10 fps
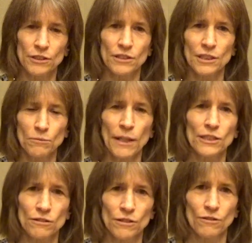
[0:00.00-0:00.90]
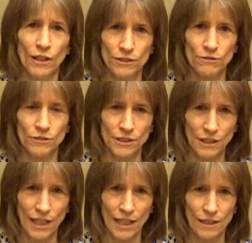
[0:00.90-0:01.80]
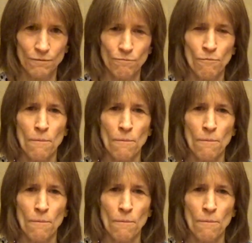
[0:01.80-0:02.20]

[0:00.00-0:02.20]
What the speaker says: So just make sure you understand